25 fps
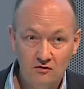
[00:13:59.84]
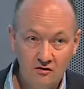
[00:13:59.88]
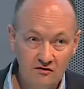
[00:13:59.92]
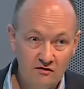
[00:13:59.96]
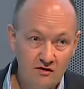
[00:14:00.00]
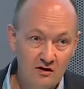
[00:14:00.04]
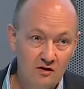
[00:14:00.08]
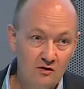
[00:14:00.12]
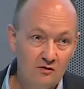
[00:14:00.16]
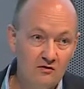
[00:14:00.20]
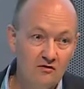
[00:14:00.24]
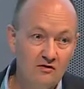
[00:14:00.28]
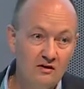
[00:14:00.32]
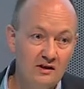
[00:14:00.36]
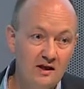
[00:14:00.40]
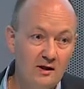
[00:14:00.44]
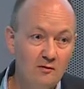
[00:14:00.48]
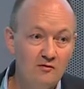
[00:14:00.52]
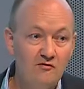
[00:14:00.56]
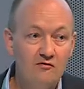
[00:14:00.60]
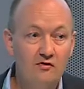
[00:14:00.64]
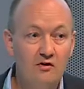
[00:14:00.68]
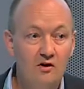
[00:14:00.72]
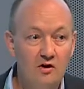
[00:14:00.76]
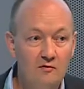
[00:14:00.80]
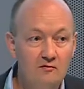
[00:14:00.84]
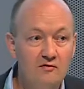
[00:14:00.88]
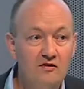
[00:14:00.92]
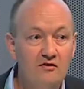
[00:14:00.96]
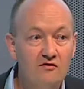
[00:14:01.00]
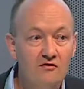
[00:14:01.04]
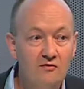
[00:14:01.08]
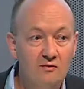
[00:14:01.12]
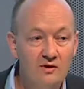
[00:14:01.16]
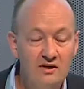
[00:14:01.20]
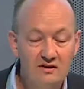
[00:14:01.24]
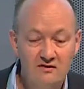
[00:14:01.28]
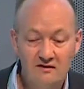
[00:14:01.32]
disclose the names for
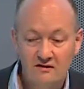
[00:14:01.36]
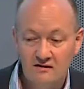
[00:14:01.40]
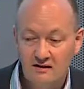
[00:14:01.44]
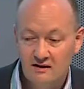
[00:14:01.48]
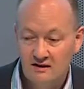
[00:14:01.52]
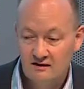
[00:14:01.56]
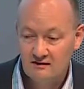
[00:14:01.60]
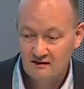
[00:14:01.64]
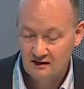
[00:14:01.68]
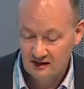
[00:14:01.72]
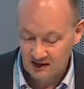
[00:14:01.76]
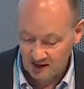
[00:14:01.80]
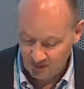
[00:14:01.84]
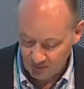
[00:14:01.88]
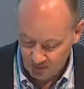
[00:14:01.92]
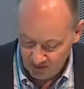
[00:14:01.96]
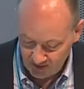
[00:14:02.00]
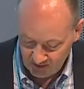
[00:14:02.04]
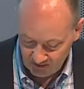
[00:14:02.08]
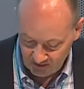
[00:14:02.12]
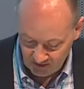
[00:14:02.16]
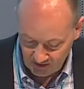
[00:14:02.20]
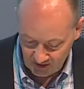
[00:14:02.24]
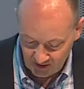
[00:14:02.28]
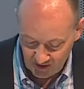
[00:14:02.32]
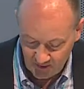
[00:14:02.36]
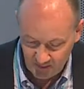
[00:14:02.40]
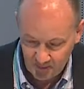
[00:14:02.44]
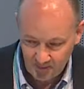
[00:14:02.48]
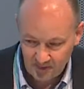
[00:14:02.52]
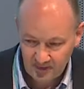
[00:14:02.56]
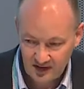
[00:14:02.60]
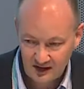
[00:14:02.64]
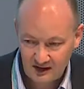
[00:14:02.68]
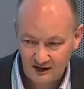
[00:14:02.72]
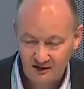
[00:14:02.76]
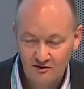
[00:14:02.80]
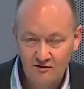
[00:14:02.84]
obvious reasons, I think, but
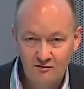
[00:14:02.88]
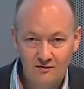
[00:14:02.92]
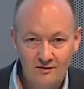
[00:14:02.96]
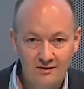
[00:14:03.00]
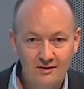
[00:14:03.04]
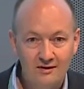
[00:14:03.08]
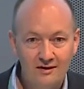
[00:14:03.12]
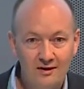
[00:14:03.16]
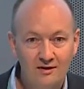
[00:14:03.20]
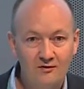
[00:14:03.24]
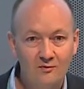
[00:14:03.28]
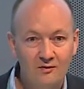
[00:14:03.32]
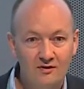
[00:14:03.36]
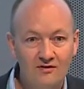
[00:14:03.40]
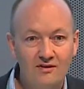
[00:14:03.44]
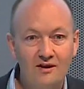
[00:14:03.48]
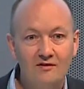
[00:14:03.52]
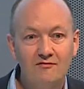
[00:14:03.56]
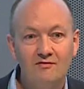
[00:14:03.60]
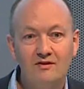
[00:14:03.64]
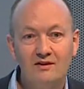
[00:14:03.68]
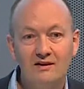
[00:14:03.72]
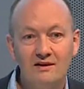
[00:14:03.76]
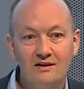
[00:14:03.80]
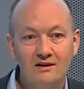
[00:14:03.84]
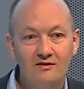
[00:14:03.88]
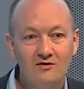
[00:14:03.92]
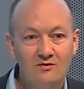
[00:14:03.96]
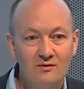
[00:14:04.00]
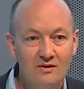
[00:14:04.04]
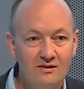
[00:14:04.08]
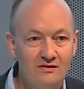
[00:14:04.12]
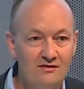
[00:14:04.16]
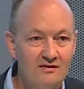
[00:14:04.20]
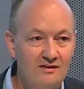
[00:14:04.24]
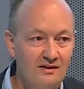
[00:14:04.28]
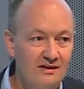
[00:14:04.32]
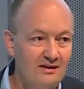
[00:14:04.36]
it was definitely an
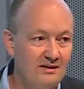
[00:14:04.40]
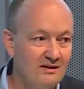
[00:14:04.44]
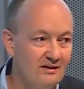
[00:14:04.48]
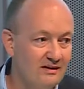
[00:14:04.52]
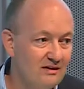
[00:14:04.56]
interesting